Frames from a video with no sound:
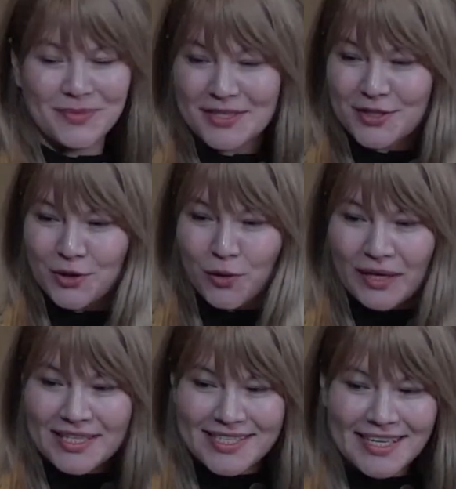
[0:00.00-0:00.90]
So
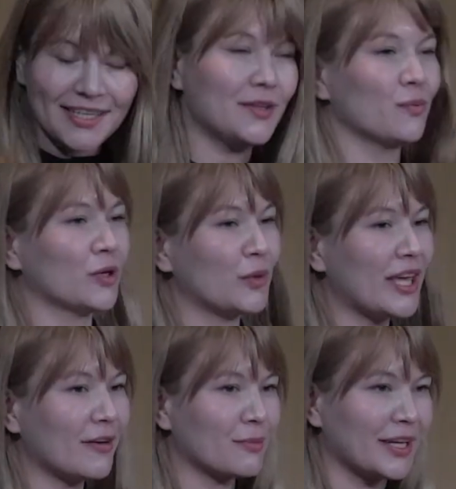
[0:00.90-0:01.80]
instead, what we
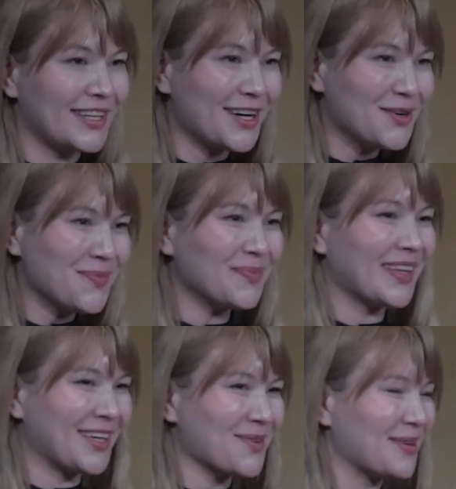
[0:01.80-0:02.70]
have right now in the